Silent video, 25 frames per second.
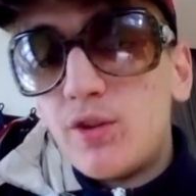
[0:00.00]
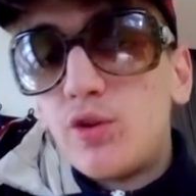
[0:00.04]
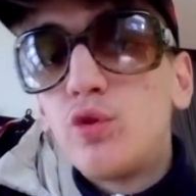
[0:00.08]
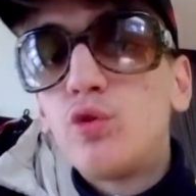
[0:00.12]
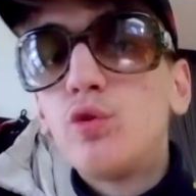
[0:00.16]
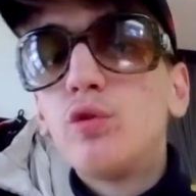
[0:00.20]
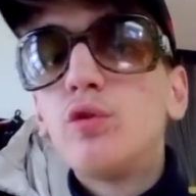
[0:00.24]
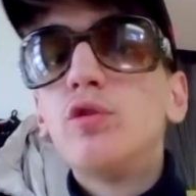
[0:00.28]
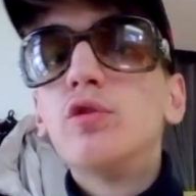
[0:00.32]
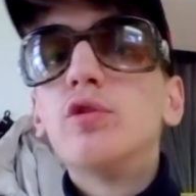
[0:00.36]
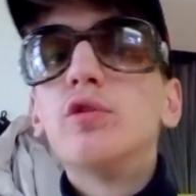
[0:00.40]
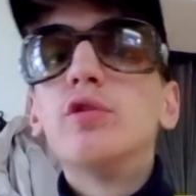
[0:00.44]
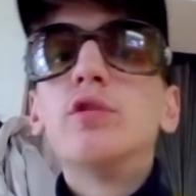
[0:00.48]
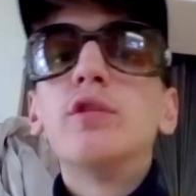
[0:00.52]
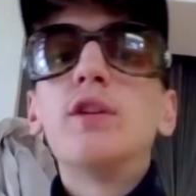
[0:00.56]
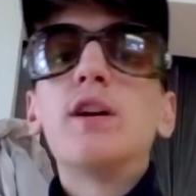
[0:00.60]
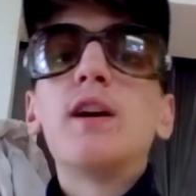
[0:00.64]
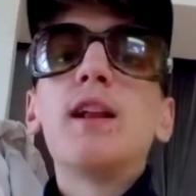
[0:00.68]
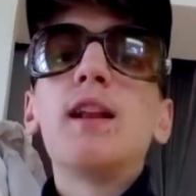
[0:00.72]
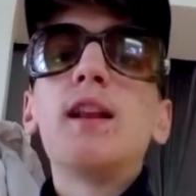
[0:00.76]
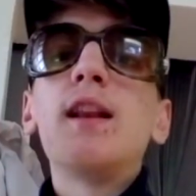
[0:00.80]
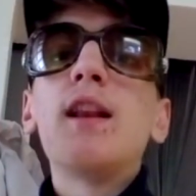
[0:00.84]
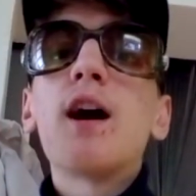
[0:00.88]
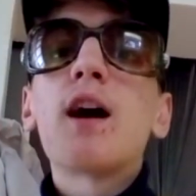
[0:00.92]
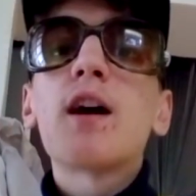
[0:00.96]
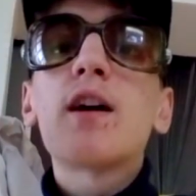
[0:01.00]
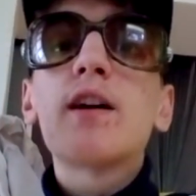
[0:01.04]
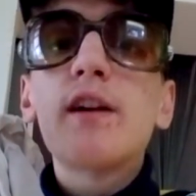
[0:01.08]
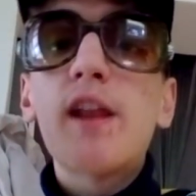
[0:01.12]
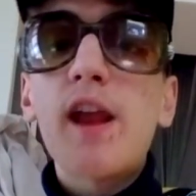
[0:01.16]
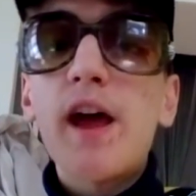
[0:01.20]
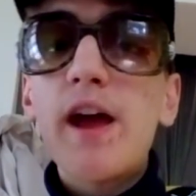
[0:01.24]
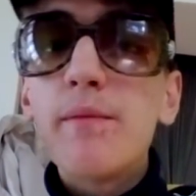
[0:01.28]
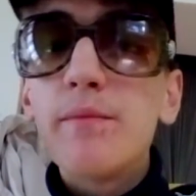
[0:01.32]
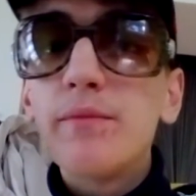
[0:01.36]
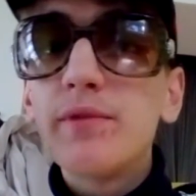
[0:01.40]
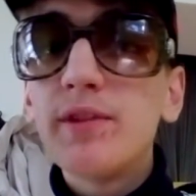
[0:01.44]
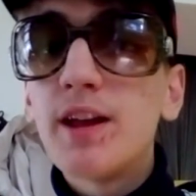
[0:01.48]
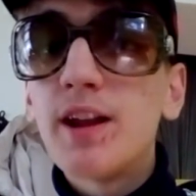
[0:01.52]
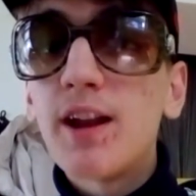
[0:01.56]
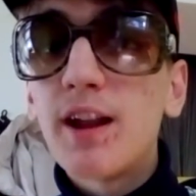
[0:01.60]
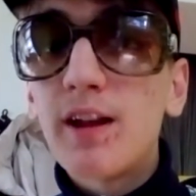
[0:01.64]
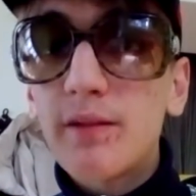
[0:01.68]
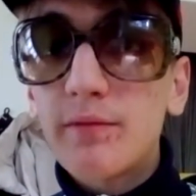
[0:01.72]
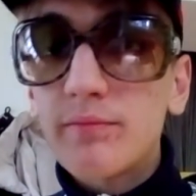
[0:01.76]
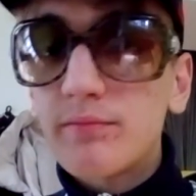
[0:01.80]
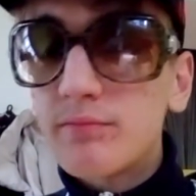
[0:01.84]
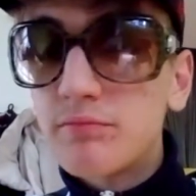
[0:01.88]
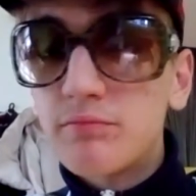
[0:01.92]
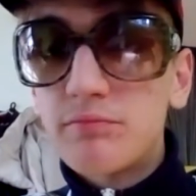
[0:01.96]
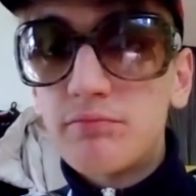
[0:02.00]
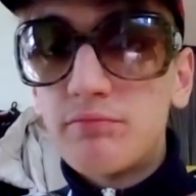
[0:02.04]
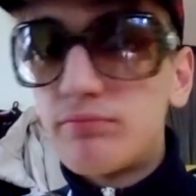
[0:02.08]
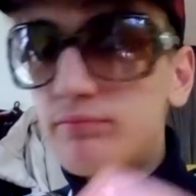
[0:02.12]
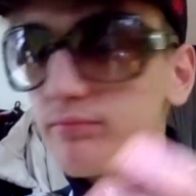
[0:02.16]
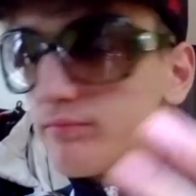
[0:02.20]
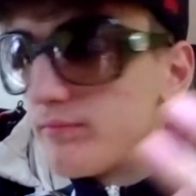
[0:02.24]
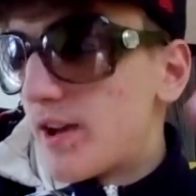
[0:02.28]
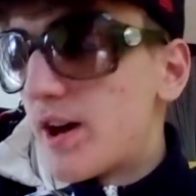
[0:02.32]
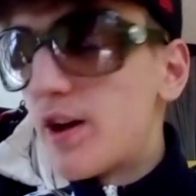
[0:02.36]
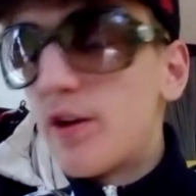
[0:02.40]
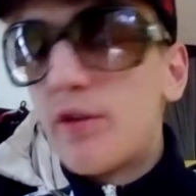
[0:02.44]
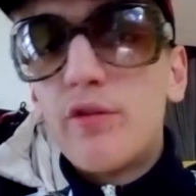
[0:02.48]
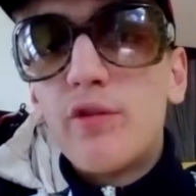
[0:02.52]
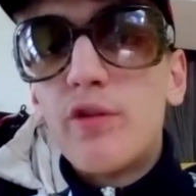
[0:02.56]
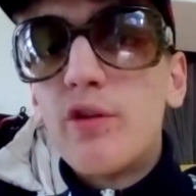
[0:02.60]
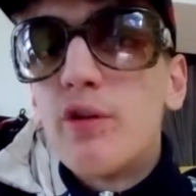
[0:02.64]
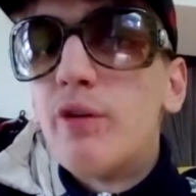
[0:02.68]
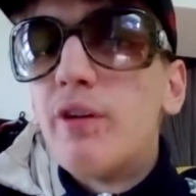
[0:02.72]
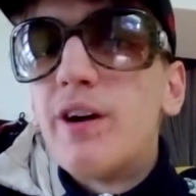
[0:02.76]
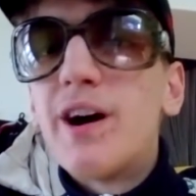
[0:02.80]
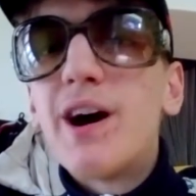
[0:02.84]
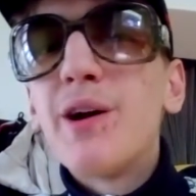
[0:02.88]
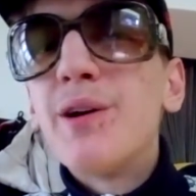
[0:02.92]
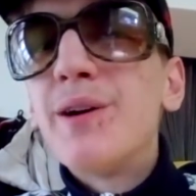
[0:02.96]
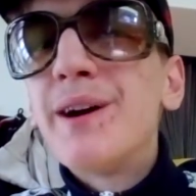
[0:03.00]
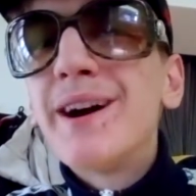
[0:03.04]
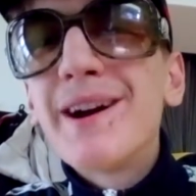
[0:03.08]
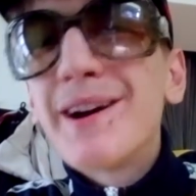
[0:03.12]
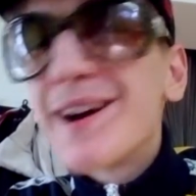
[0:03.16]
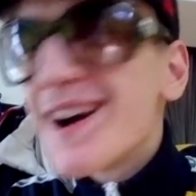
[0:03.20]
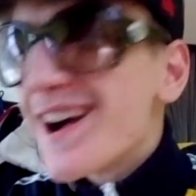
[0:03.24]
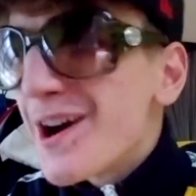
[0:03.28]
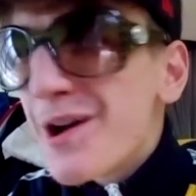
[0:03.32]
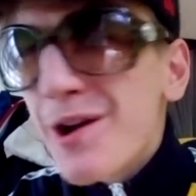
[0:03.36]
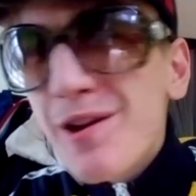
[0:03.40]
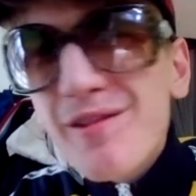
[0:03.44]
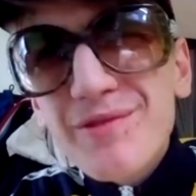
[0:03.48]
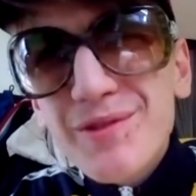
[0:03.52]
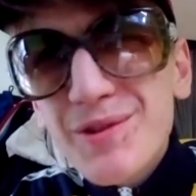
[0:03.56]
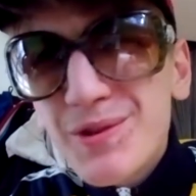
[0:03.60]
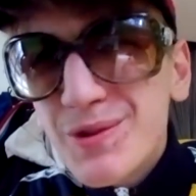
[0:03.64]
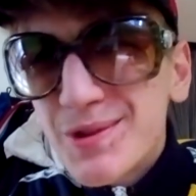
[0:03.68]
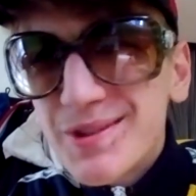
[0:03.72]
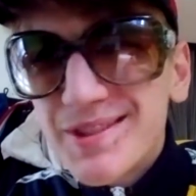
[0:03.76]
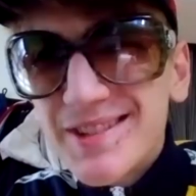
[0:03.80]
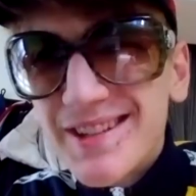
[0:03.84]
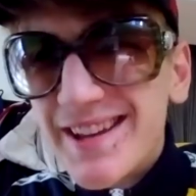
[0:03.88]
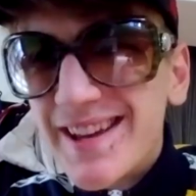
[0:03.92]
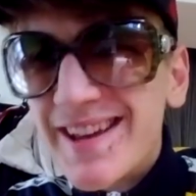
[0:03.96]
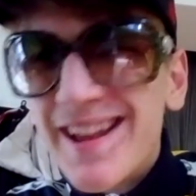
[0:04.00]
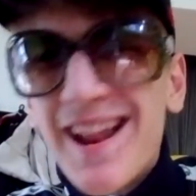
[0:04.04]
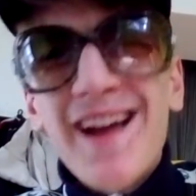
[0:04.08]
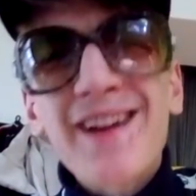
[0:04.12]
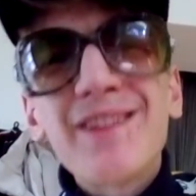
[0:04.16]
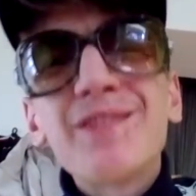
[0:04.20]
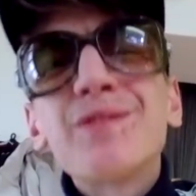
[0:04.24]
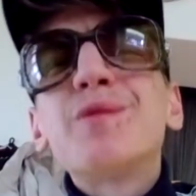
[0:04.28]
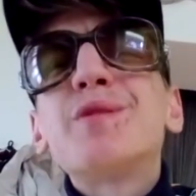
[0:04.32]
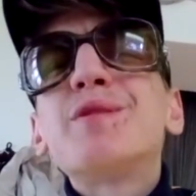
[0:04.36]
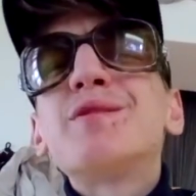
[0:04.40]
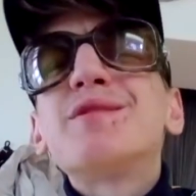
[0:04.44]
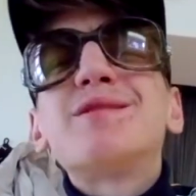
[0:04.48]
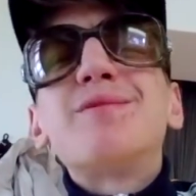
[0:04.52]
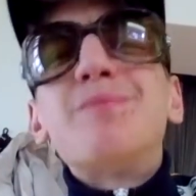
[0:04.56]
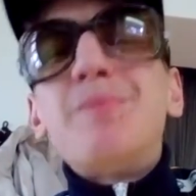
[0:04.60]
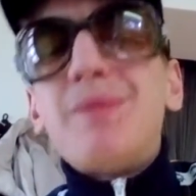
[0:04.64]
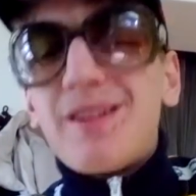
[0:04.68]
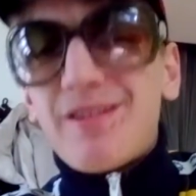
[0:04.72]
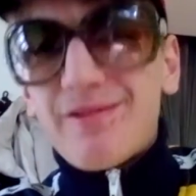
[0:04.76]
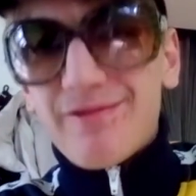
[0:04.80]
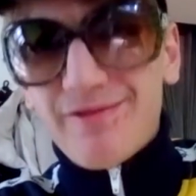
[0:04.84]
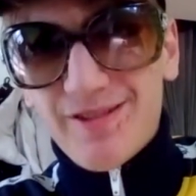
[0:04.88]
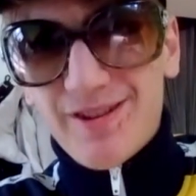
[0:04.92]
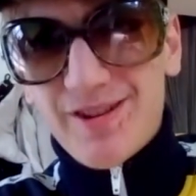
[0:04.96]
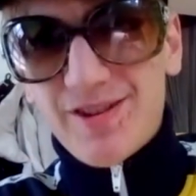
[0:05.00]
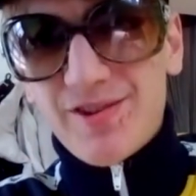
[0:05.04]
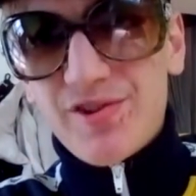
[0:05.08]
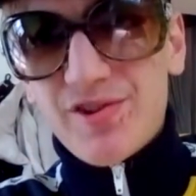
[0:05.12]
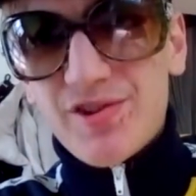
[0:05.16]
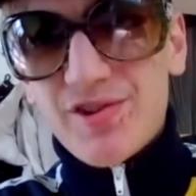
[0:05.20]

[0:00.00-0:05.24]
to the la creme de la, I don't know, however you say it. I don't speak French.